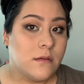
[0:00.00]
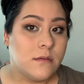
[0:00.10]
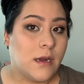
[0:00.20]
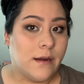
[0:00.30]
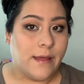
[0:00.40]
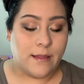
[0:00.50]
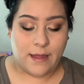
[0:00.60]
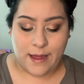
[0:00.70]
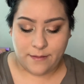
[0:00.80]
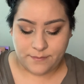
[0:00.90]
Kind of like
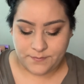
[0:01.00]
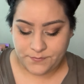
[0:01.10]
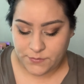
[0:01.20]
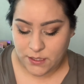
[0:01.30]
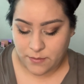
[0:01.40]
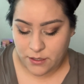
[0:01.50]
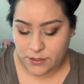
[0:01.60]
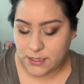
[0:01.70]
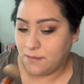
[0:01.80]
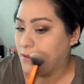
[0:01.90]
that. So I'm going to
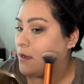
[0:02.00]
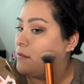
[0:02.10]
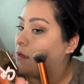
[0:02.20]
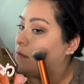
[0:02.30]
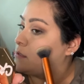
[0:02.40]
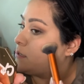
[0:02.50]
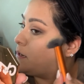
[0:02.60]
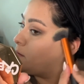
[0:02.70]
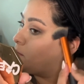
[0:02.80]
do the same thing on the other side.